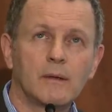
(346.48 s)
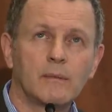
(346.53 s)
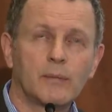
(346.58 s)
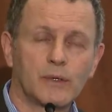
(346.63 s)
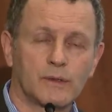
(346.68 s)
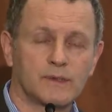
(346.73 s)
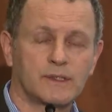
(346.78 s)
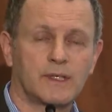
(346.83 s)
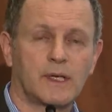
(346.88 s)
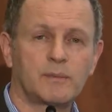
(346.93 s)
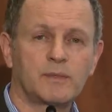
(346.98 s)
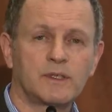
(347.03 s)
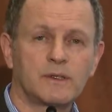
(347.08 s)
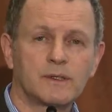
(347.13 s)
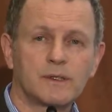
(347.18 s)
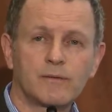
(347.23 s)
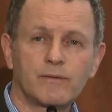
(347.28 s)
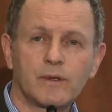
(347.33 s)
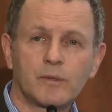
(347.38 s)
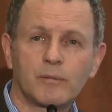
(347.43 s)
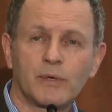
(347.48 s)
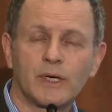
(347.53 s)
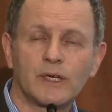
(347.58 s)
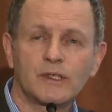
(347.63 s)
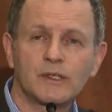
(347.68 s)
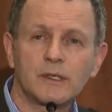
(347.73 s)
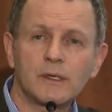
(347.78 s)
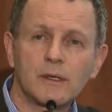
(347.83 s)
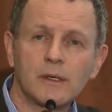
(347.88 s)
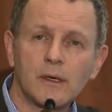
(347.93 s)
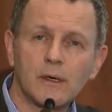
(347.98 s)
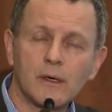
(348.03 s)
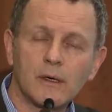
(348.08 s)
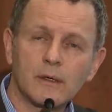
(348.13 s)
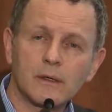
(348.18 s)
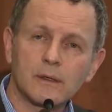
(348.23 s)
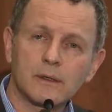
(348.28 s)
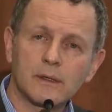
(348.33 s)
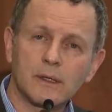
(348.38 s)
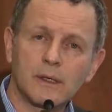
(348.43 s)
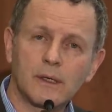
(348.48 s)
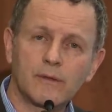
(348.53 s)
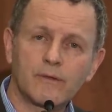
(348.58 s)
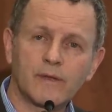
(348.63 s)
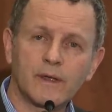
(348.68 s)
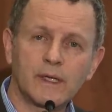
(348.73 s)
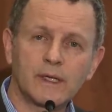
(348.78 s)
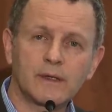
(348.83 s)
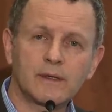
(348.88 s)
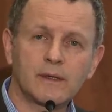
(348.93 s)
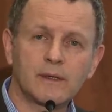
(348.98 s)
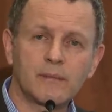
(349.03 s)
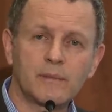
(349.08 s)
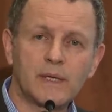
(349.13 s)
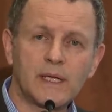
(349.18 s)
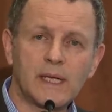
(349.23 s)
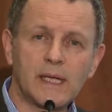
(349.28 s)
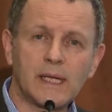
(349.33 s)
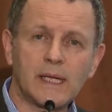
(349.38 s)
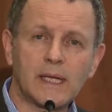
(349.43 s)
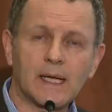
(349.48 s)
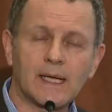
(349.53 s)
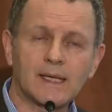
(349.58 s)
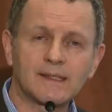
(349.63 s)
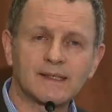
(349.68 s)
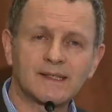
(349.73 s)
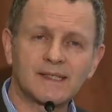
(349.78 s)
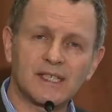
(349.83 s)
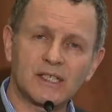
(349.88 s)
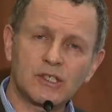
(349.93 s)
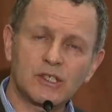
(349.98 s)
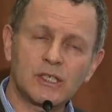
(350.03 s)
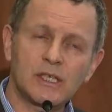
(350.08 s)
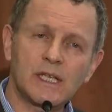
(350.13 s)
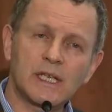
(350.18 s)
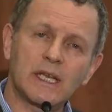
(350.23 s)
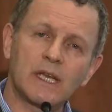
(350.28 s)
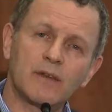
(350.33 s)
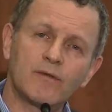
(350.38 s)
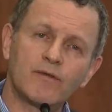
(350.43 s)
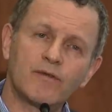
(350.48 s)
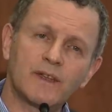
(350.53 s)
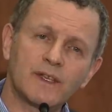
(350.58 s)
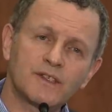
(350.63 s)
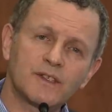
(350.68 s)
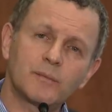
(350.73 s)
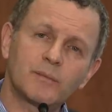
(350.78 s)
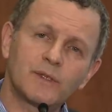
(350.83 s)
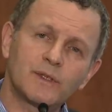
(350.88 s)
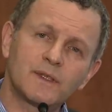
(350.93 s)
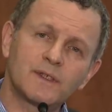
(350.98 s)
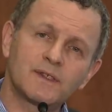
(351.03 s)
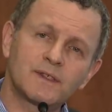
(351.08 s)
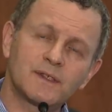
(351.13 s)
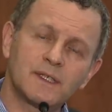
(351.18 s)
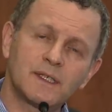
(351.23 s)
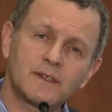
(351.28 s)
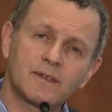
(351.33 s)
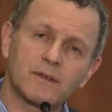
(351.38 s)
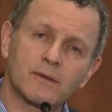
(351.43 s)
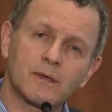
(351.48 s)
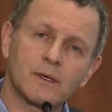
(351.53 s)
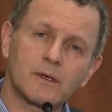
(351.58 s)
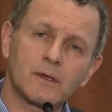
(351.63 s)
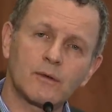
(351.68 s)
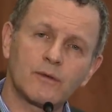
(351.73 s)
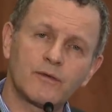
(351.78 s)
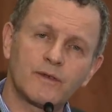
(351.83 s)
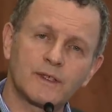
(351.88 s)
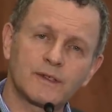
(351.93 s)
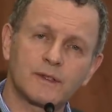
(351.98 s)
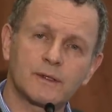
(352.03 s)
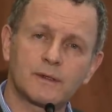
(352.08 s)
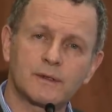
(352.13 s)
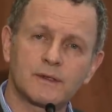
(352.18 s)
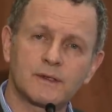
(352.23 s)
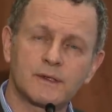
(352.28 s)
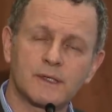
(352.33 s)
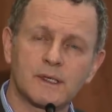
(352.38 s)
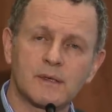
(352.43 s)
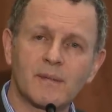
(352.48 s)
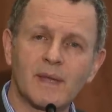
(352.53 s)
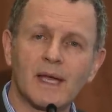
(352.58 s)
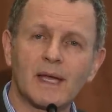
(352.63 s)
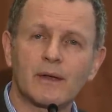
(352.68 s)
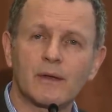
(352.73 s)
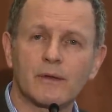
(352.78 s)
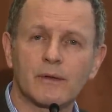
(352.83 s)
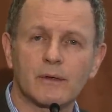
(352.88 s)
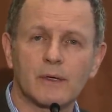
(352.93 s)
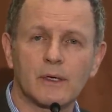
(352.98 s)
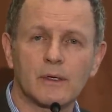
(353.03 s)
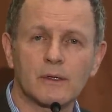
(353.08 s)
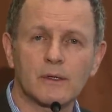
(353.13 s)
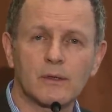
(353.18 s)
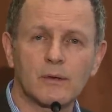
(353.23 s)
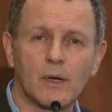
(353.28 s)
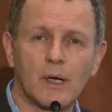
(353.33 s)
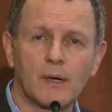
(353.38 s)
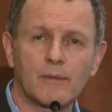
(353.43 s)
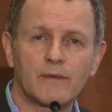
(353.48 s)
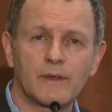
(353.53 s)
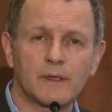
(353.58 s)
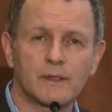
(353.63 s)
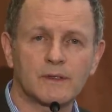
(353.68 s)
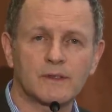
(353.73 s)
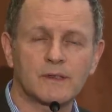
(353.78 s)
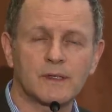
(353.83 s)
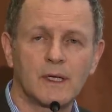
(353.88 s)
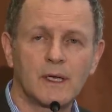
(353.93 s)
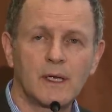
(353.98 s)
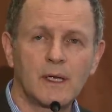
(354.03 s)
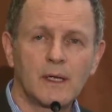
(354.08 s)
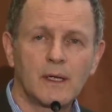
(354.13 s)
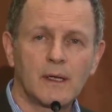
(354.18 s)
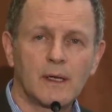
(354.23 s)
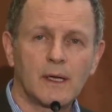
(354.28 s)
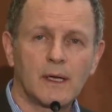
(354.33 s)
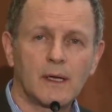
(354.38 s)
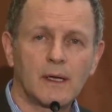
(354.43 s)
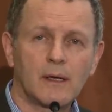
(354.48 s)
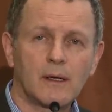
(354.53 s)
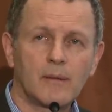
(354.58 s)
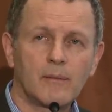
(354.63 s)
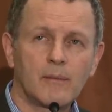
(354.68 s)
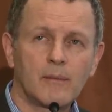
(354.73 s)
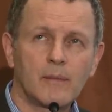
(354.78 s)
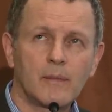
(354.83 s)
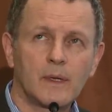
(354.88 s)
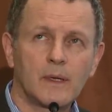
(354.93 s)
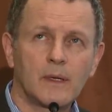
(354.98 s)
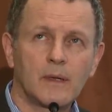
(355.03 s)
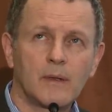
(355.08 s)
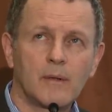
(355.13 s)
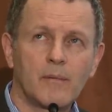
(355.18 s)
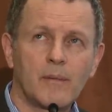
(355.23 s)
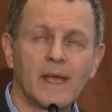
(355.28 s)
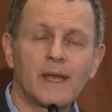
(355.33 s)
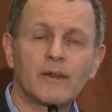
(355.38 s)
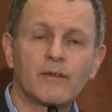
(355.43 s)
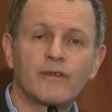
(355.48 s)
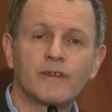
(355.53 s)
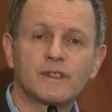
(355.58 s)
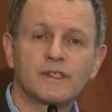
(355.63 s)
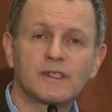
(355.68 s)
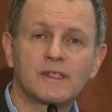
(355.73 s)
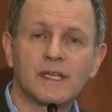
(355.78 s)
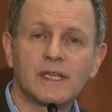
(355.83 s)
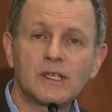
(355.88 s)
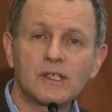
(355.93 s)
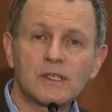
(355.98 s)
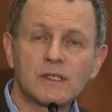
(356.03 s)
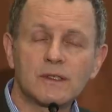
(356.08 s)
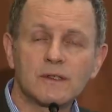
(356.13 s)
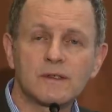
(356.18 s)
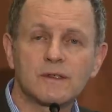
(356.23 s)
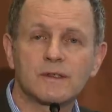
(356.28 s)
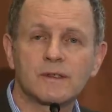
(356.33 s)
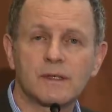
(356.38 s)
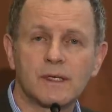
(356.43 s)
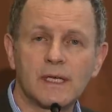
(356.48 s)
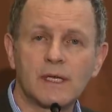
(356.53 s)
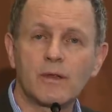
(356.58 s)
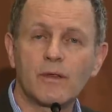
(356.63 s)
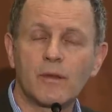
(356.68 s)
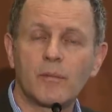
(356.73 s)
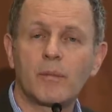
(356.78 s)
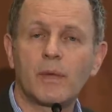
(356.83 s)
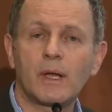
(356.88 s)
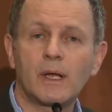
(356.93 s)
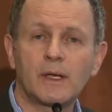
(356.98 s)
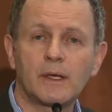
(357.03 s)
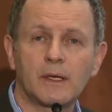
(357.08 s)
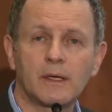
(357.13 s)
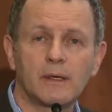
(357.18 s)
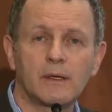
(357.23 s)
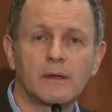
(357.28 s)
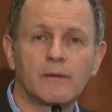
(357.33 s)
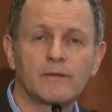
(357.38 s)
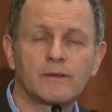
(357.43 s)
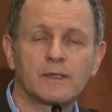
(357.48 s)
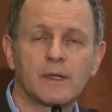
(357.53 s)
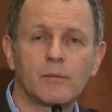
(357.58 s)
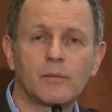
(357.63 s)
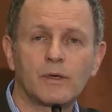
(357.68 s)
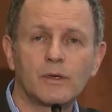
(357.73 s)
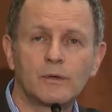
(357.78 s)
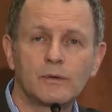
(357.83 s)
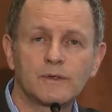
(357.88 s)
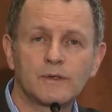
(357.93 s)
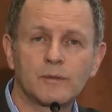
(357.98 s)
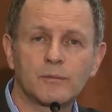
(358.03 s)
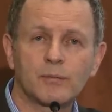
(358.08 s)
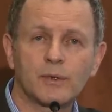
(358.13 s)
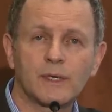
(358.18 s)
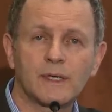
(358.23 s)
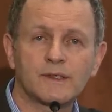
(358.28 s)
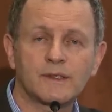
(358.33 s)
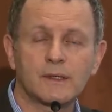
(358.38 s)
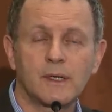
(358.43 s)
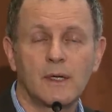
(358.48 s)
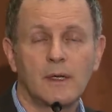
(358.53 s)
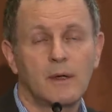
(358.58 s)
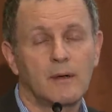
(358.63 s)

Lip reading: perceptions of depression are of it being essentially an invisible disease. There are no physical stigmata, there are no obvious manifestations in the body of someone who is depressed.